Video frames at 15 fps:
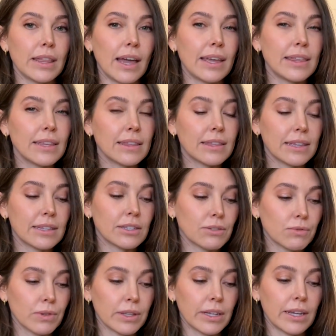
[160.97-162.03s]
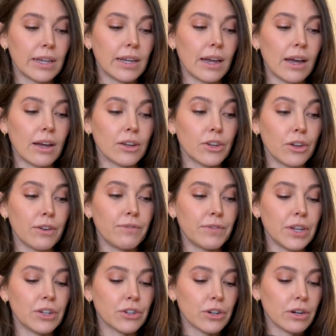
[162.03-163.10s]
I think that that's really a good
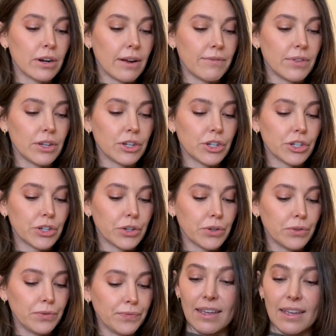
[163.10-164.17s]
feature of this shoe.